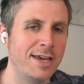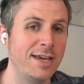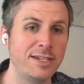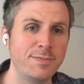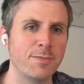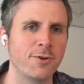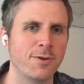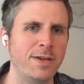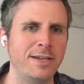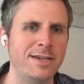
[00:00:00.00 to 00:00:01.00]
It's a bit more
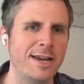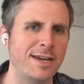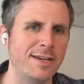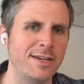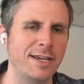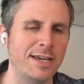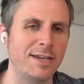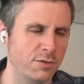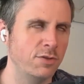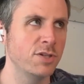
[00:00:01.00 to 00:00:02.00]
opinionated. It
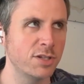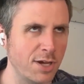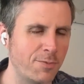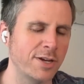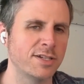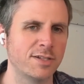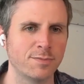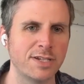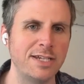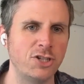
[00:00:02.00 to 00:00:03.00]
uses the operating system's
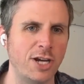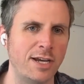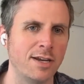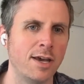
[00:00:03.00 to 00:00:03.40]
keychain,